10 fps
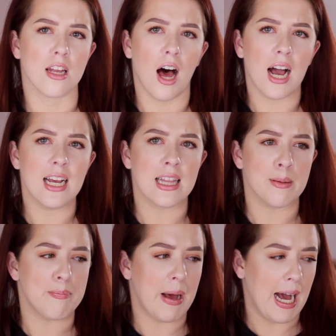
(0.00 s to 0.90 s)
lot in
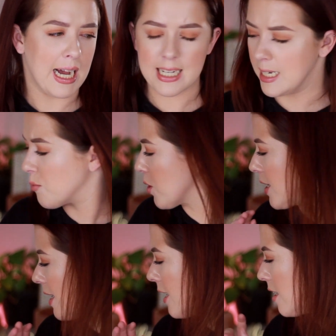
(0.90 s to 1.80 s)
the bag and we're
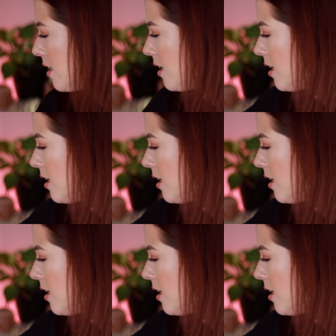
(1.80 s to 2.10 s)
getting